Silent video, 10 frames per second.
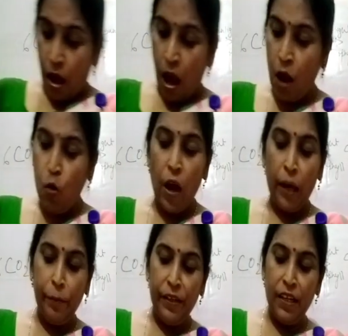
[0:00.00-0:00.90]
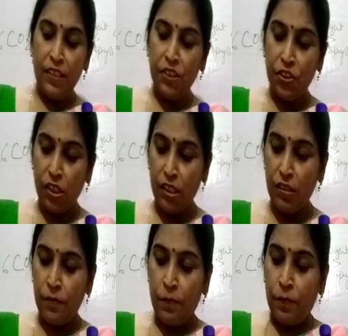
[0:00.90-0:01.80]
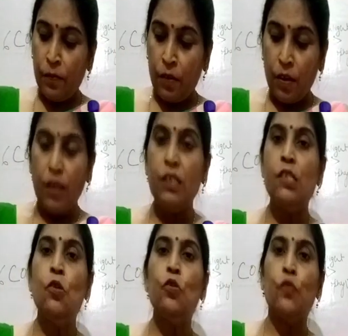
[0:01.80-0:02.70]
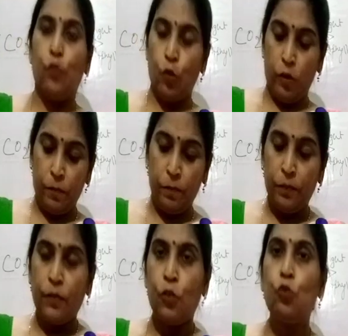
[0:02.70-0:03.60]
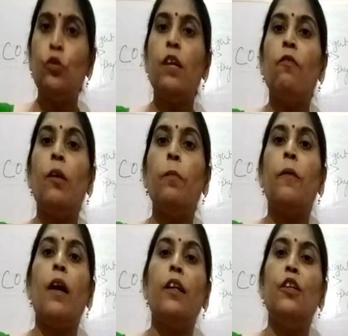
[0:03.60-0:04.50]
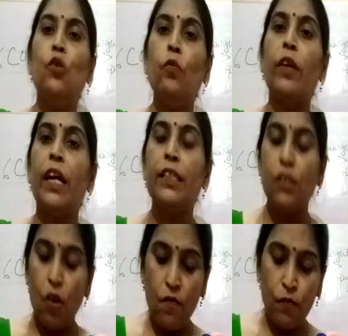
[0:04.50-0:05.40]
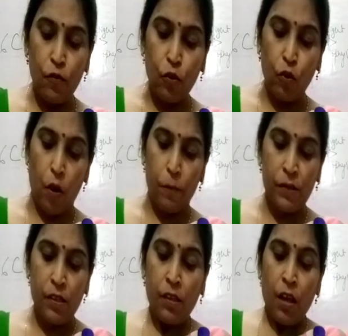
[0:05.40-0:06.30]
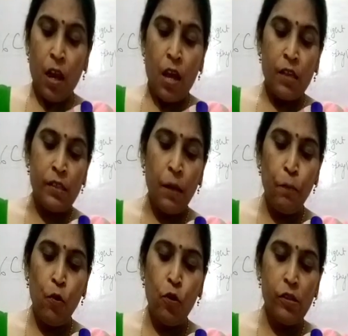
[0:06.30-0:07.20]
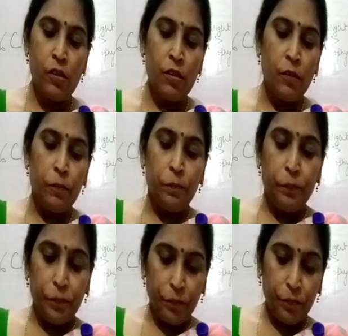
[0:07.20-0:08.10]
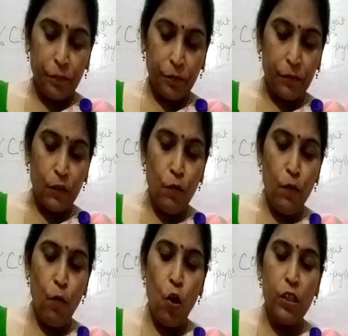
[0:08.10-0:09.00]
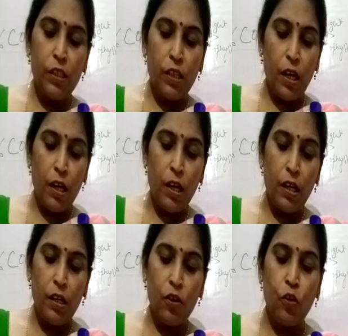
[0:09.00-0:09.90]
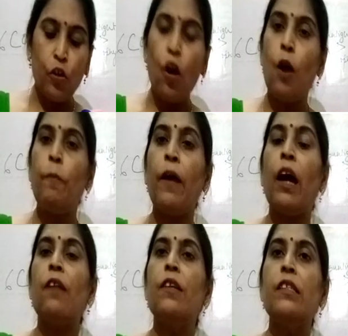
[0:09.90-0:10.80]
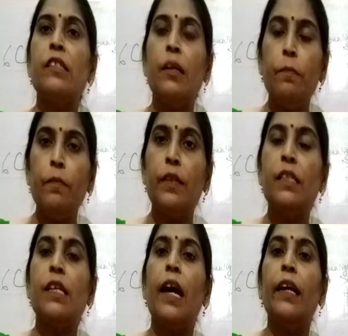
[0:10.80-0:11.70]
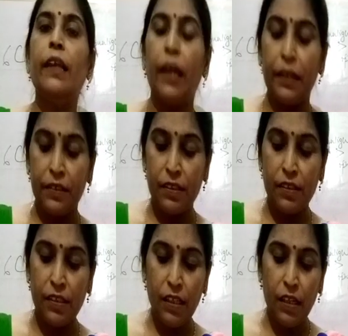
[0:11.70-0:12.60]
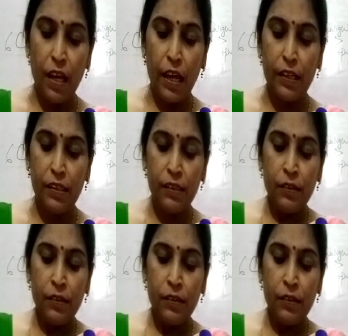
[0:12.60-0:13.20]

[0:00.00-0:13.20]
How hybridization is useful to develop a new variety of crops. Suppose we want a crop having some desired characteristic like